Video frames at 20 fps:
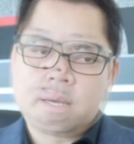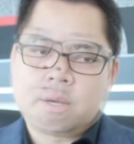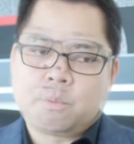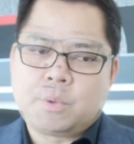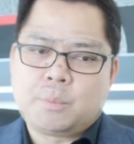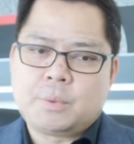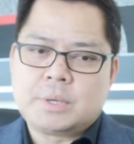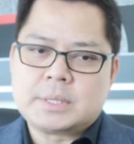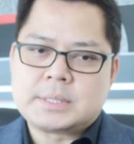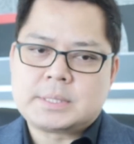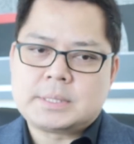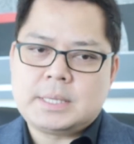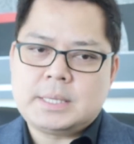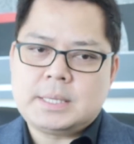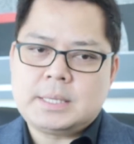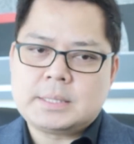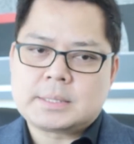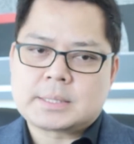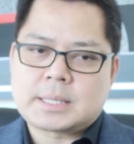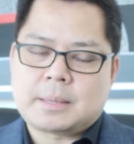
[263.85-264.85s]
We will
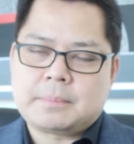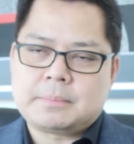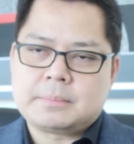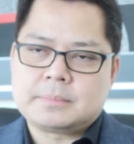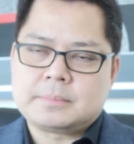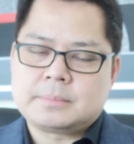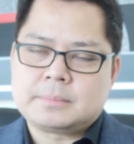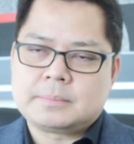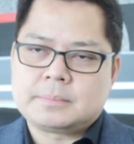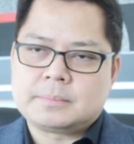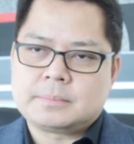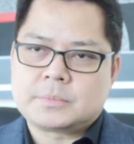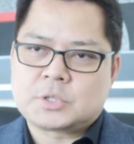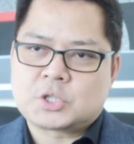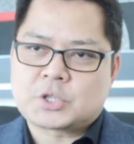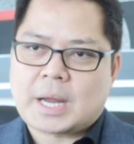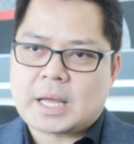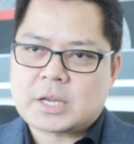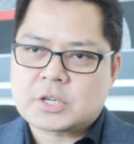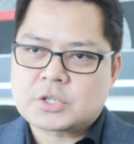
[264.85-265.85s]
see some
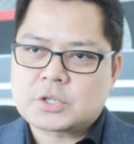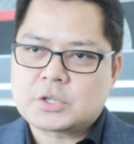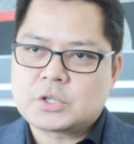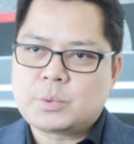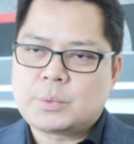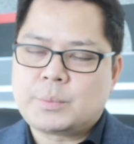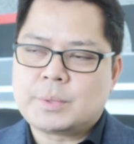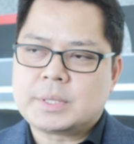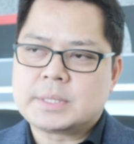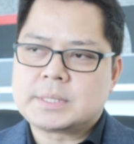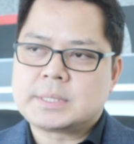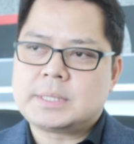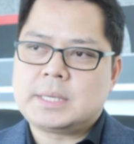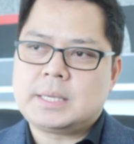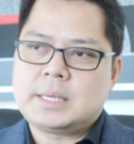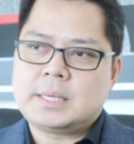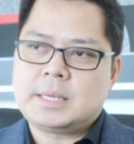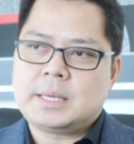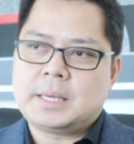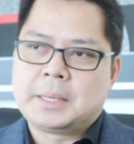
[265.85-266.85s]
traction, we will
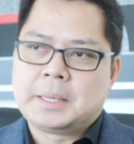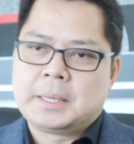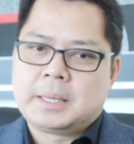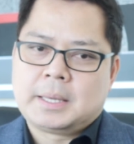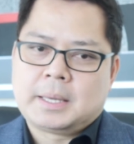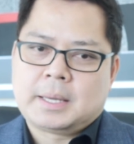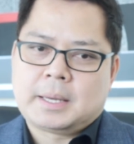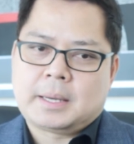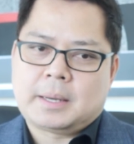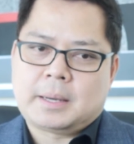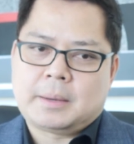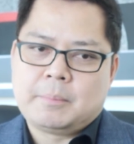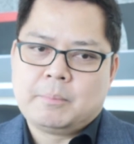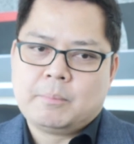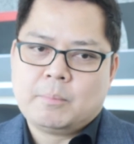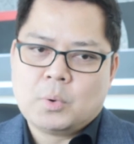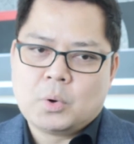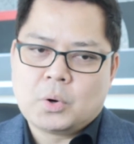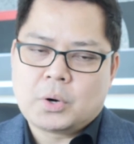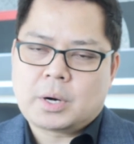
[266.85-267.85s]
see
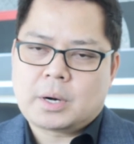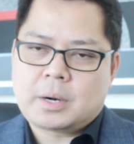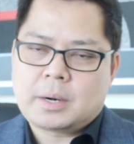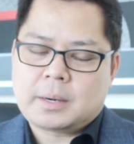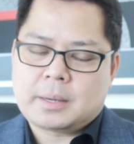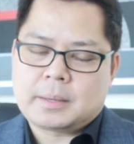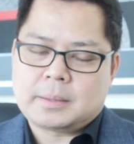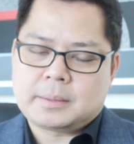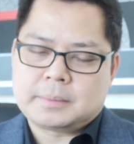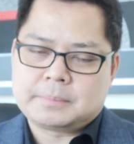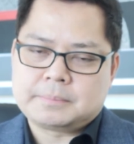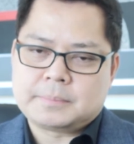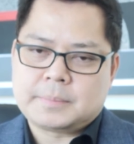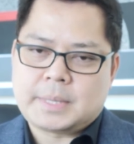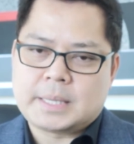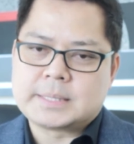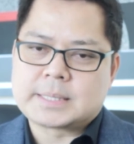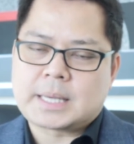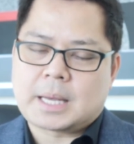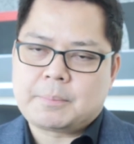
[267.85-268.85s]
more
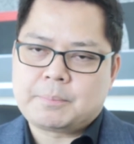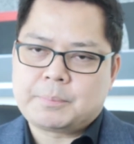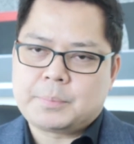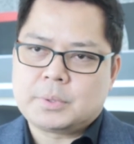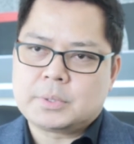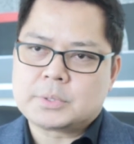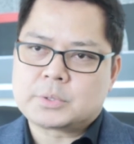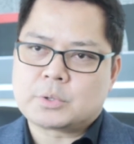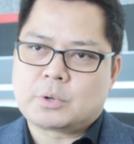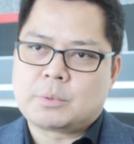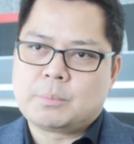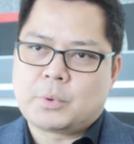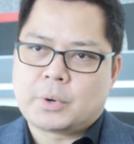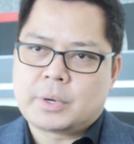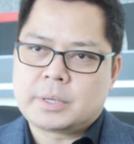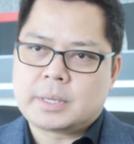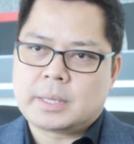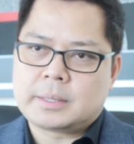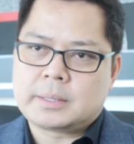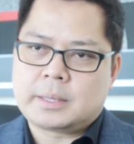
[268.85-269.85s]
examples or
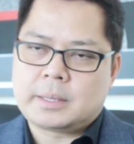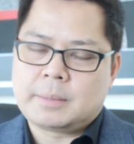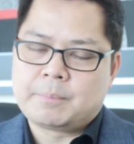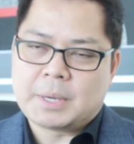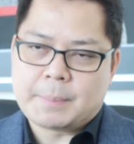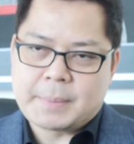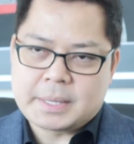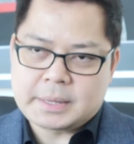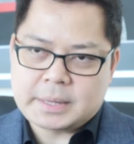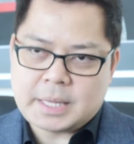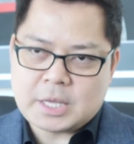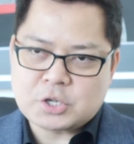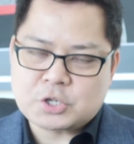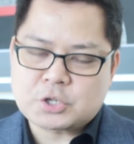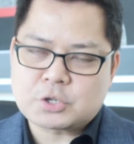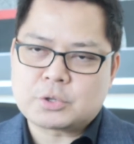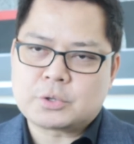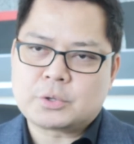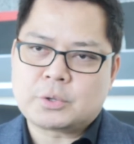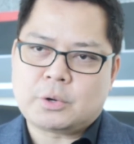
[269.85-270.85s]
more
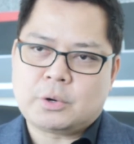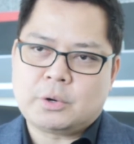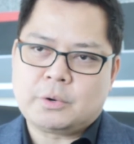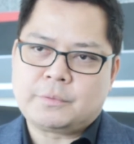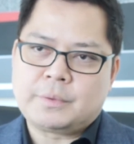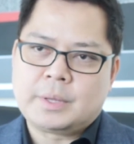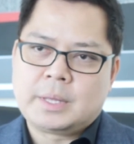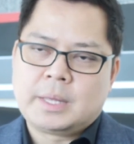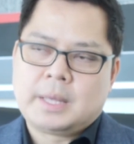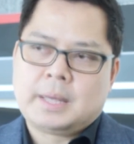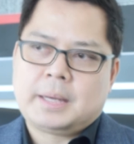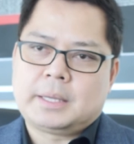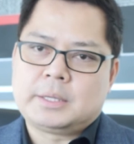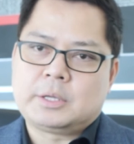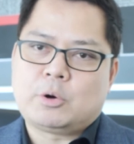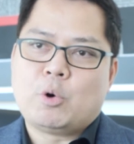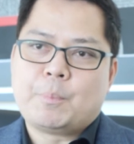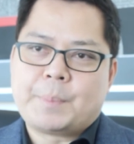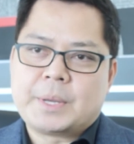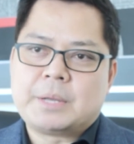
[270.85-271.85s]
implementation of
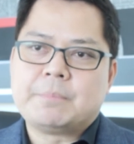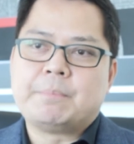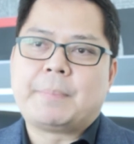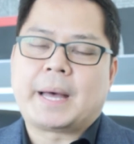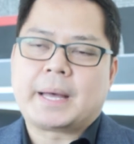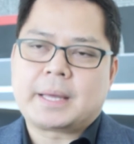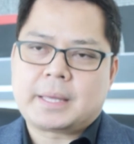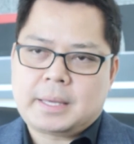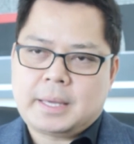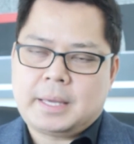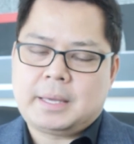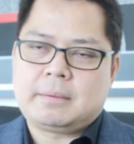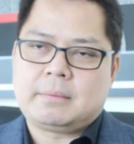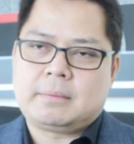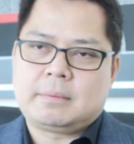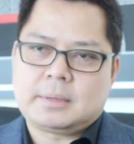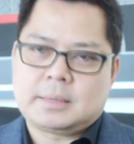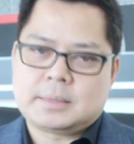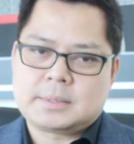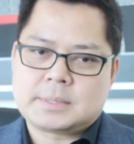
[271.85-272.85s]
an open
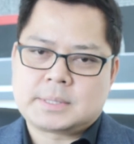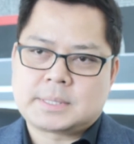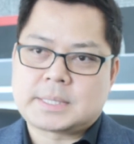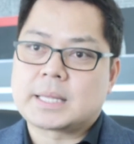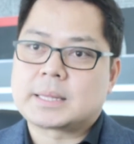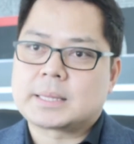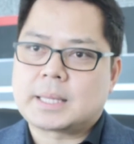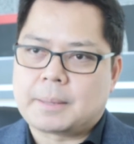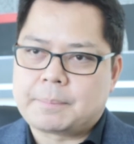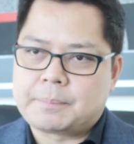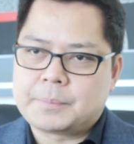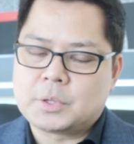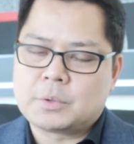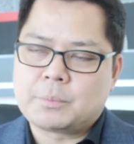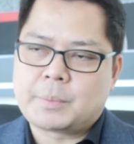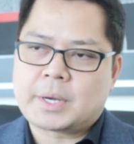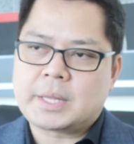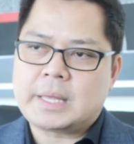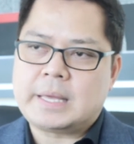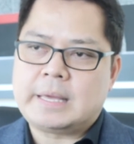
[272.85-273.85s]
banking setup,
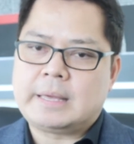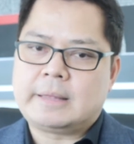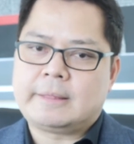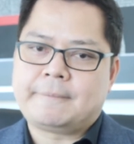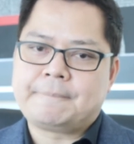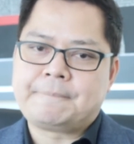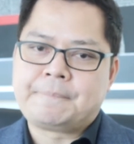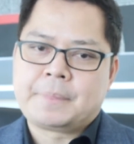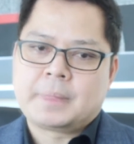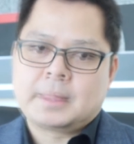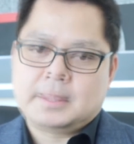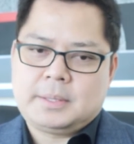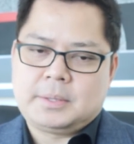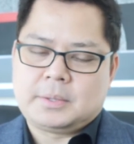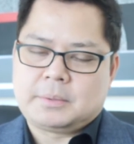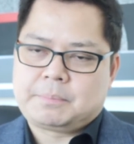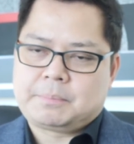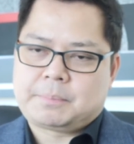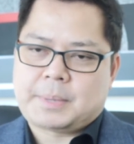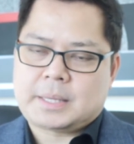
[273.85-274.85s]
wherein
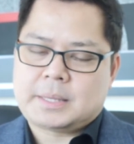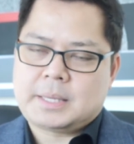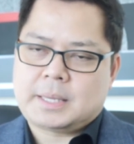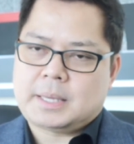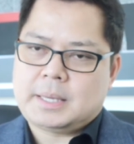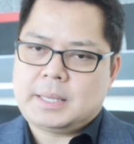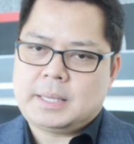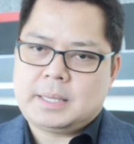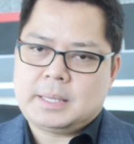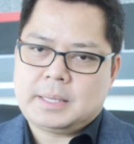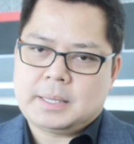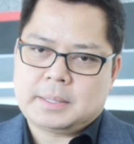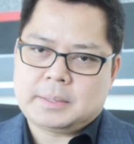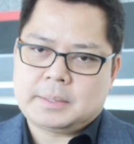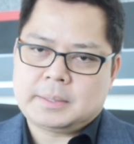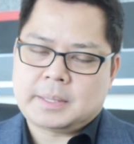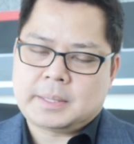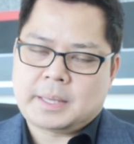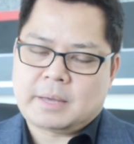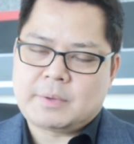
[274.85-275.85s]
practically
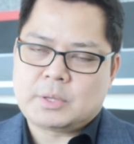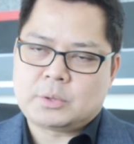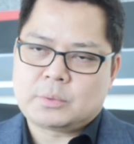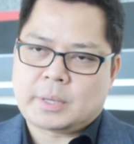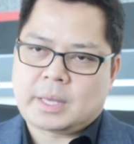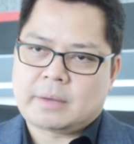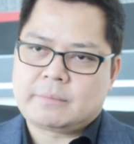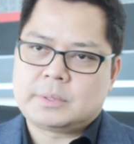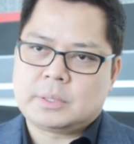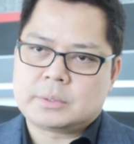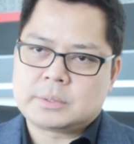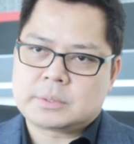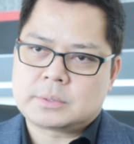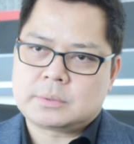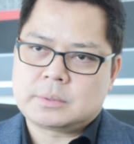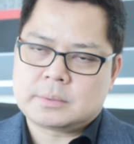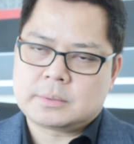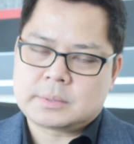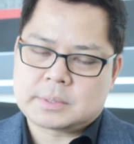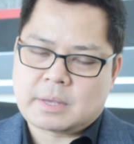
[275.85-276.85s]
having to have
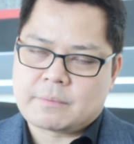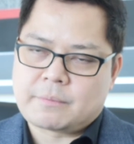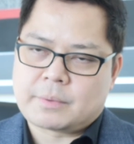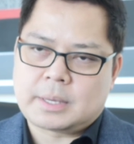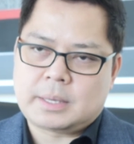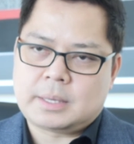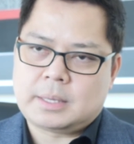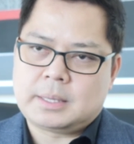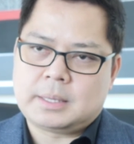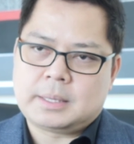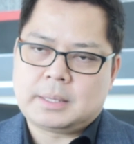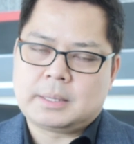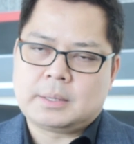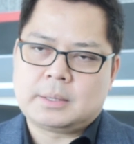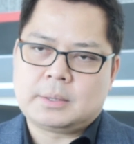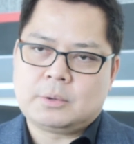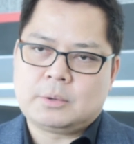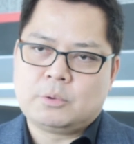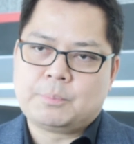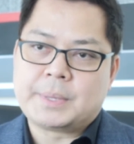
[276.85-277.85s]
those several
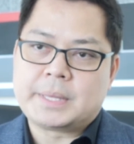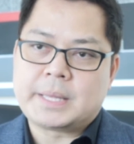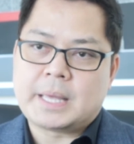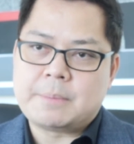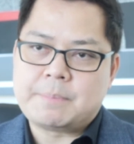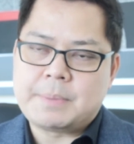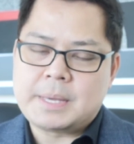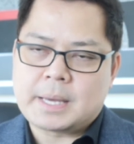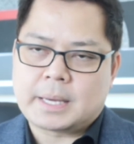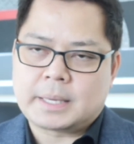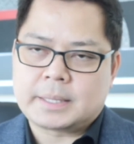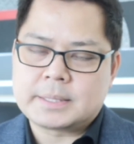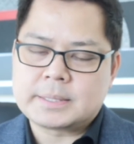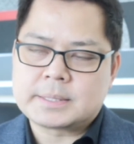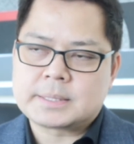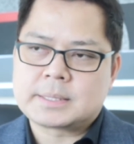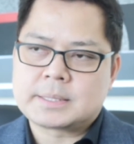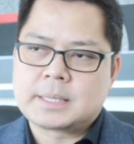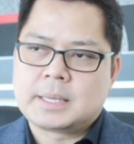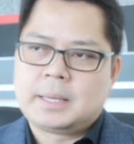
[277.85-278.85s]
open
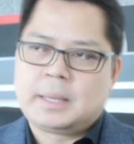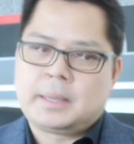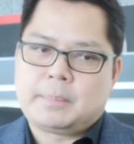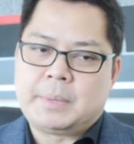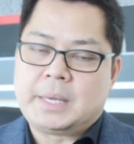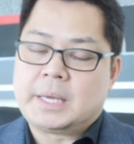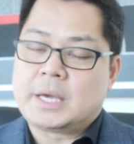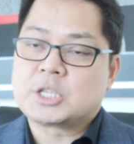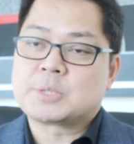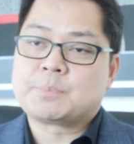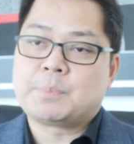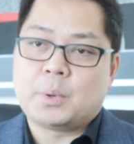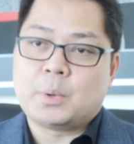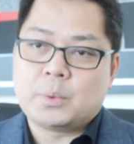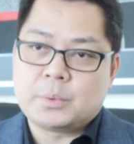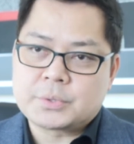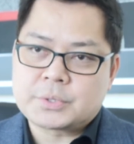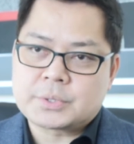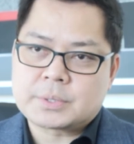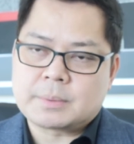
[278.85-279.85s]
APIs being
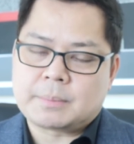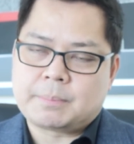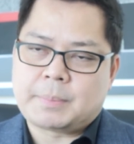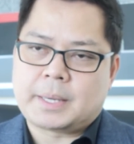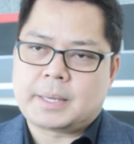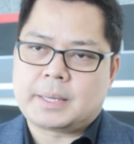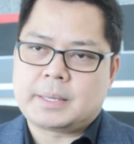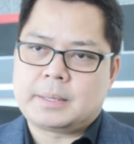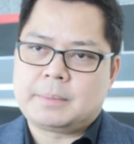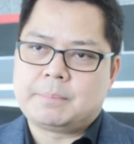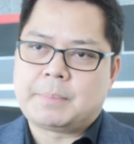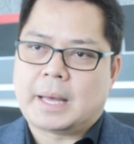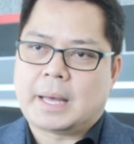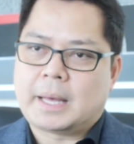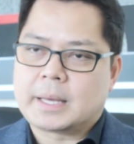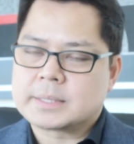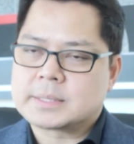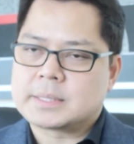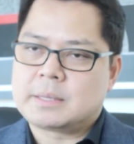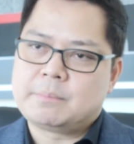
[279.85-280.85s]
exposed by
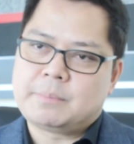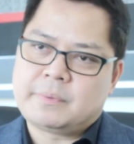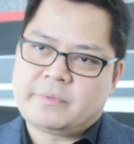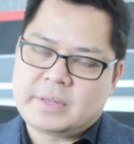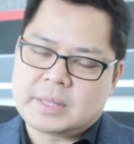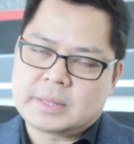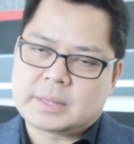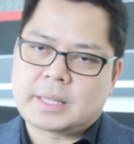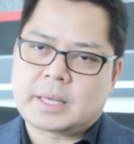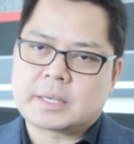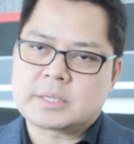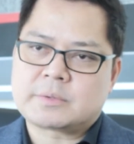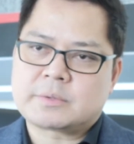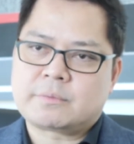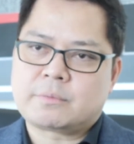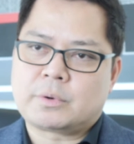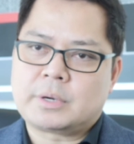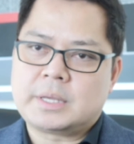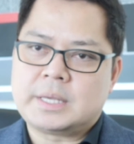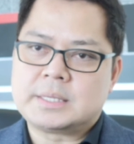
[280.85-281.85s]
banks and fintechs
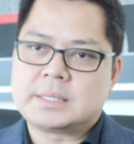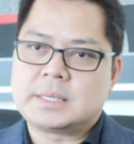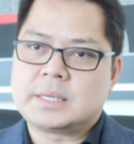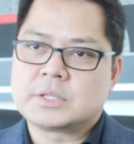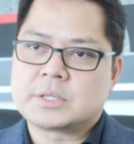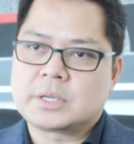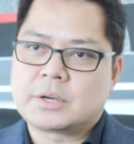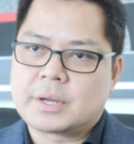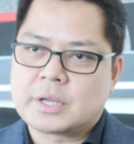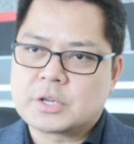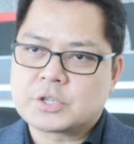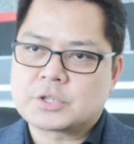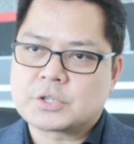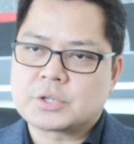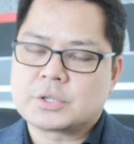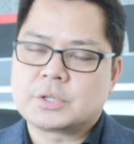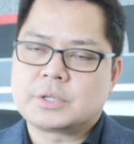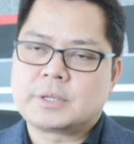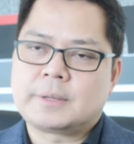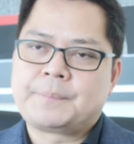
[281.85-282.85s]
for easy
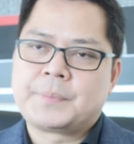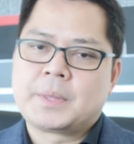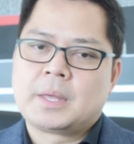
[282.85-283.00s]
integration,